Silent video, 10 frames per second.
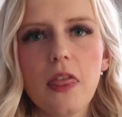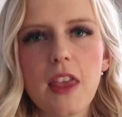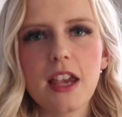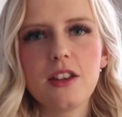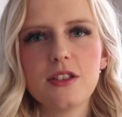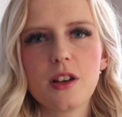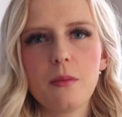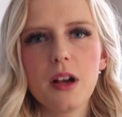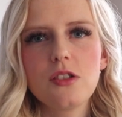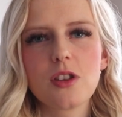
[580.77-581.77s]
Thank you so
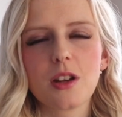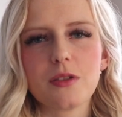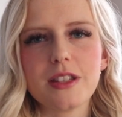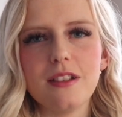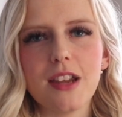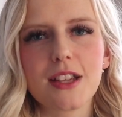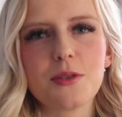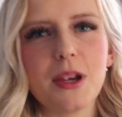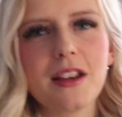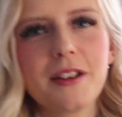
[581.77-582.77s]
much, and we'll see you
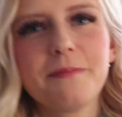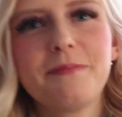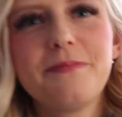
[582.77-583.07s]
next week.